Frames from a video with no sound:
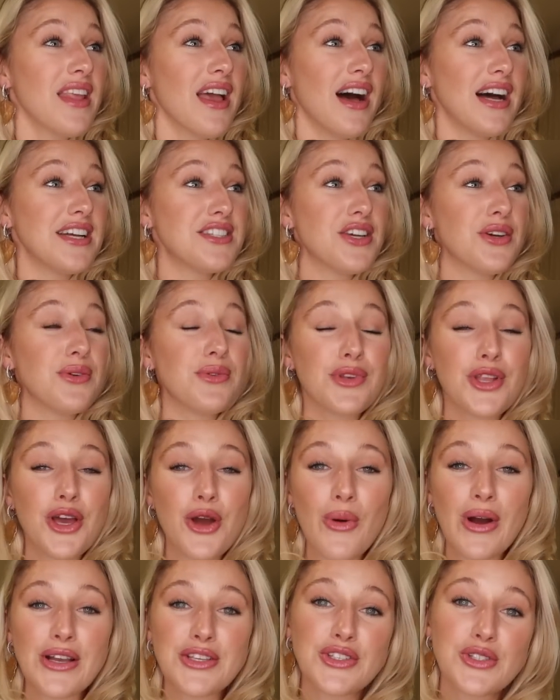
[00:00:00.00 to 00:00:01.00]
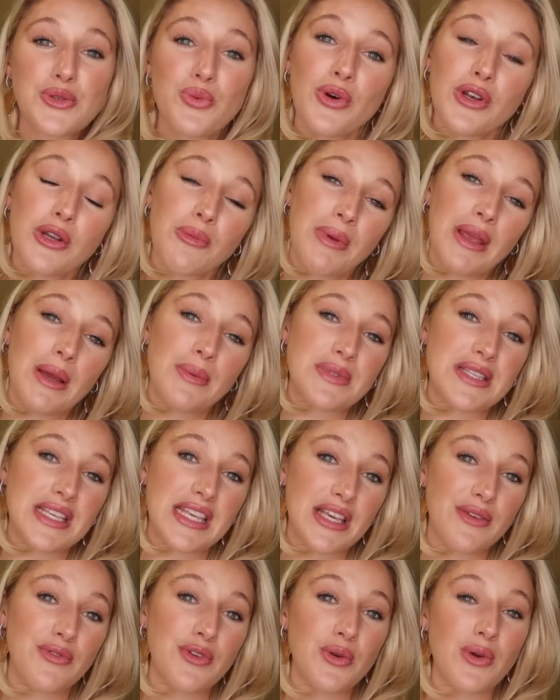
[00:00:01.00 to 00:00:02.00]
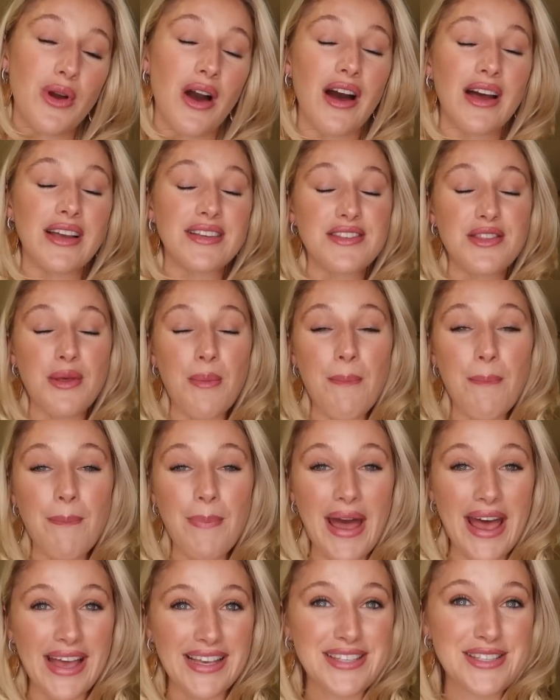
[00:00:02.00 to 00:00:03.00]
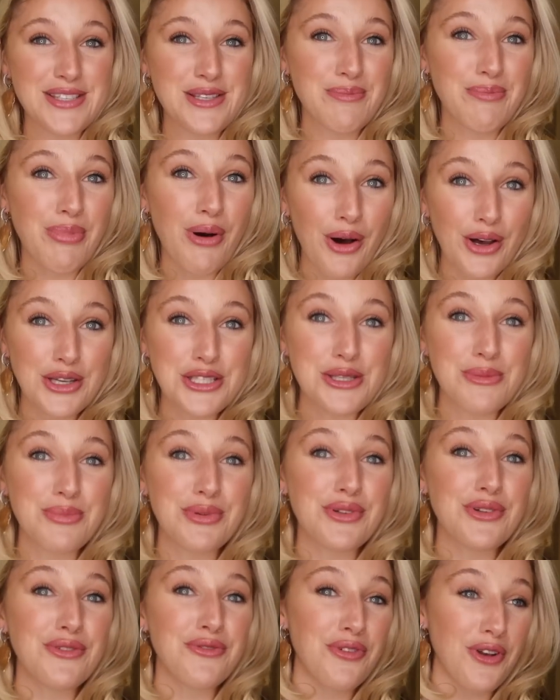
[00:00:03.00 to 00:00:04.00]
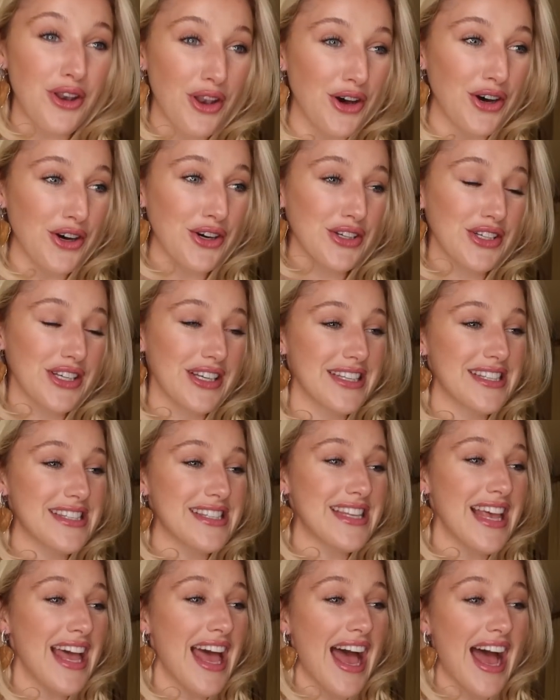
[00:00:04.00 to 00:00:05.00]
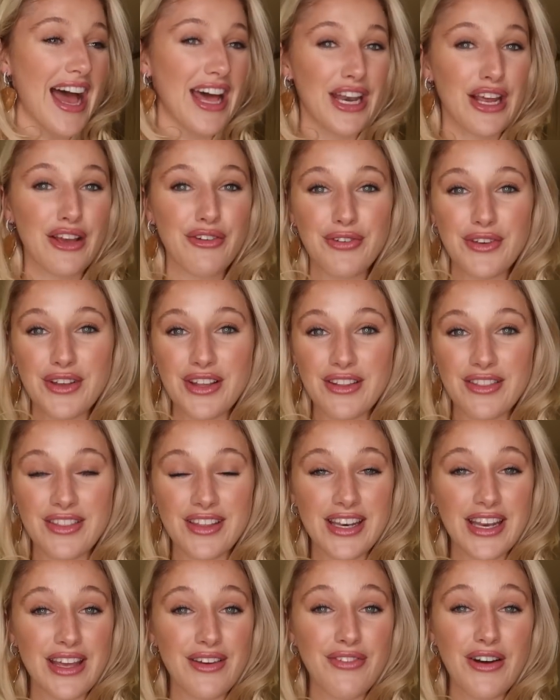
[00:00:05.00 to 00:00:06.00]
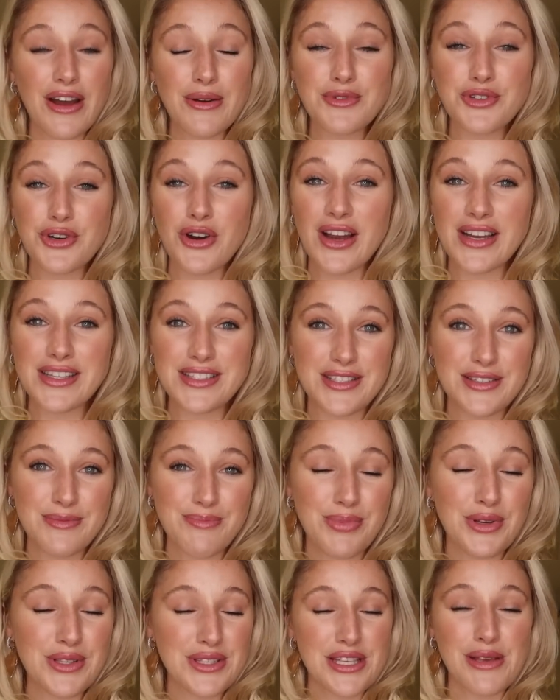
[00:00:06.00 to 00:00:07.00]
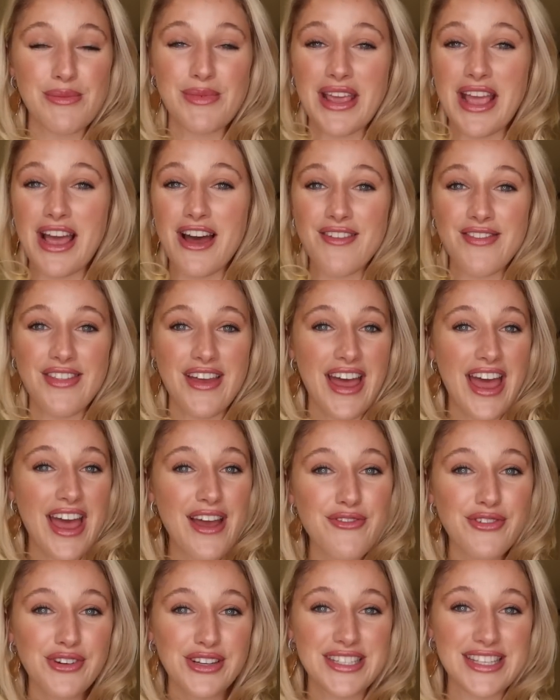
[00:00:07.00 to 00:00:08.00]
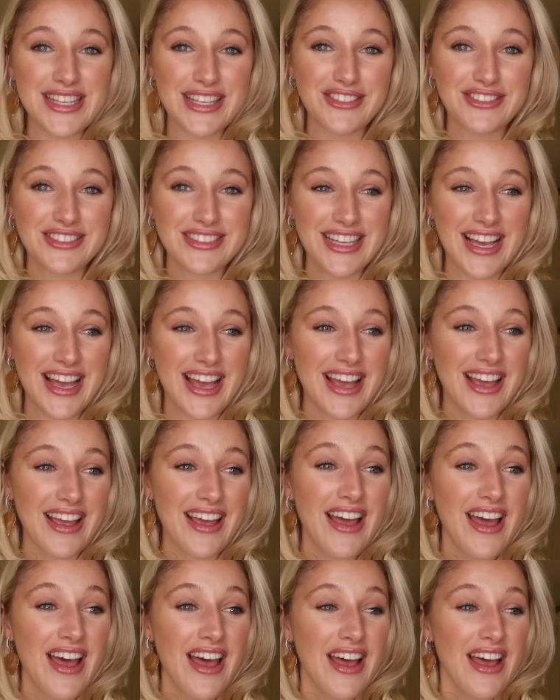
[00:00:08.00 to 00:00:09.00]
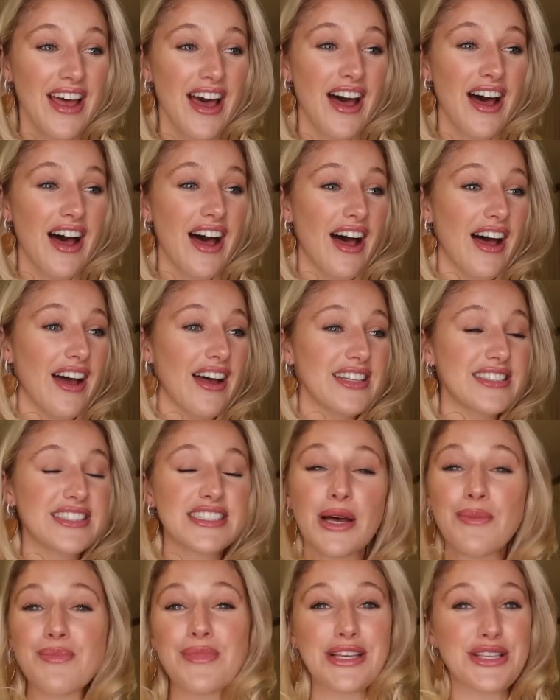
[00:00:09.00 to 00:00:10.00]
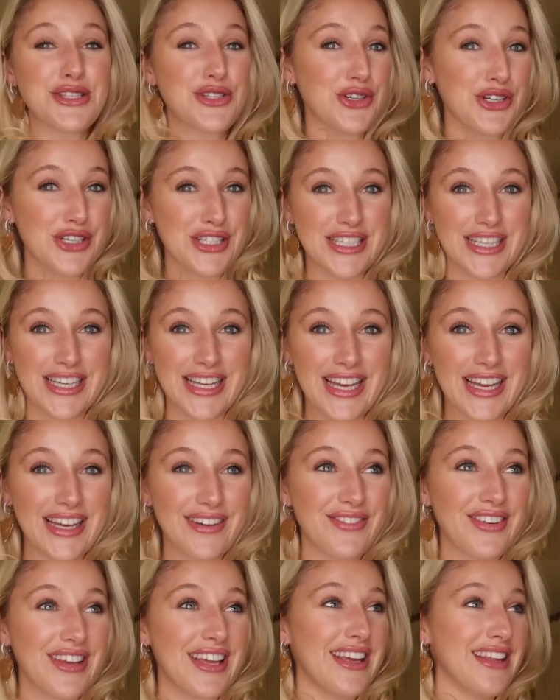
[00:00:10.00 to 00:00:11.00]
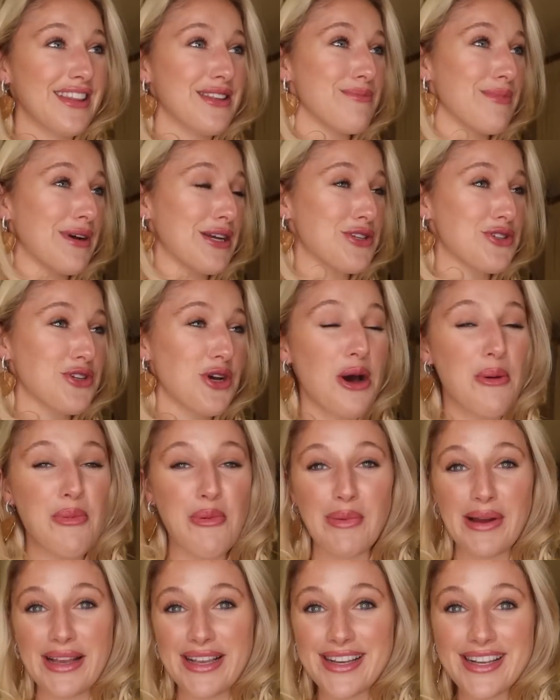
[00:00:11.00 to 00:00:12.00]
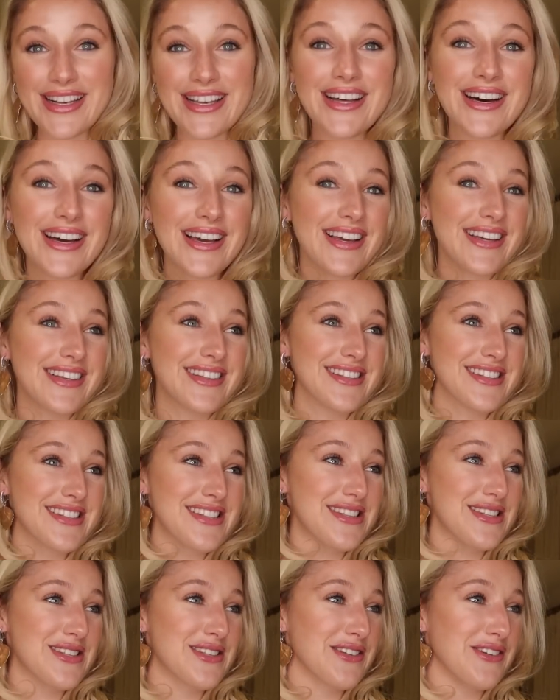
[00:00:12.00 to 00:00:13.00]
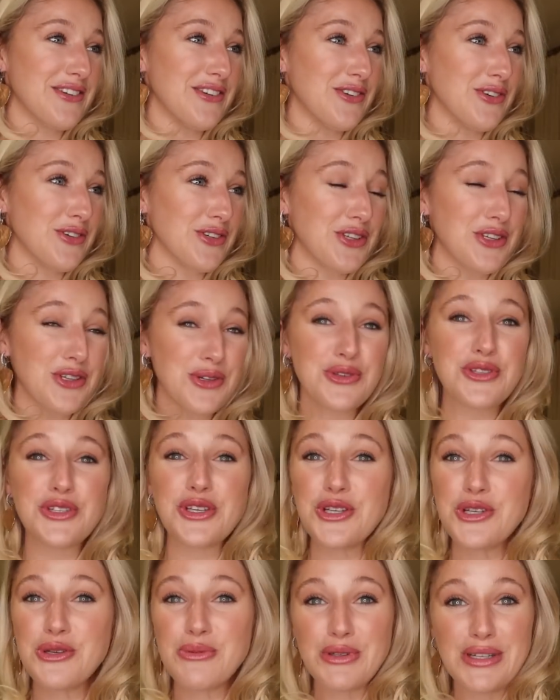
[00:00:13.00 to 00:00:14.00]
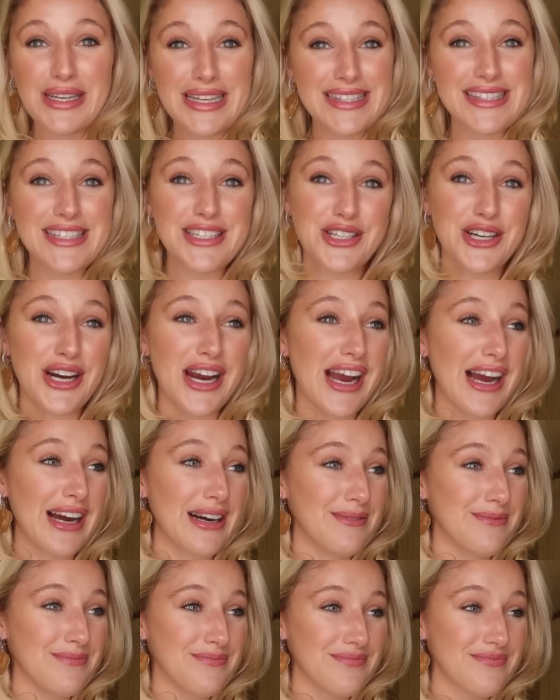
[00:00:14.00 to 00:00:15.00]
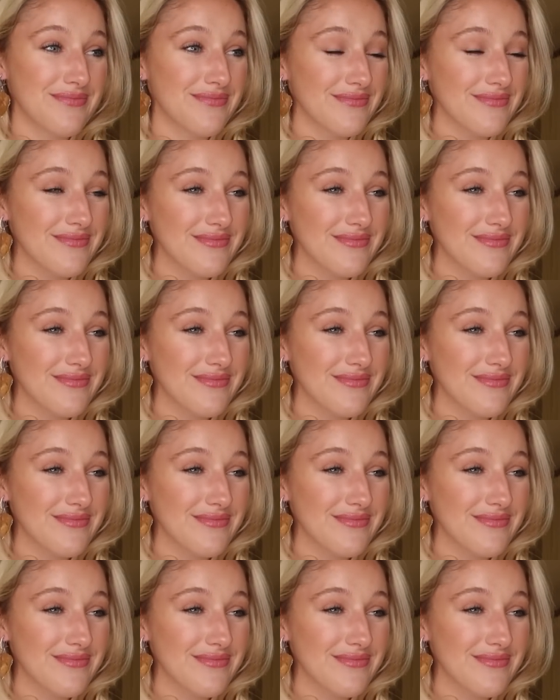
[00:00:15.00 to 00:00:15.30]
want to be able to give you guys the best possible vlogs. And I feel that if I'm trying to put something out there every single day, something's got to give. Either my job, my clients, or YouTube, or Instagram.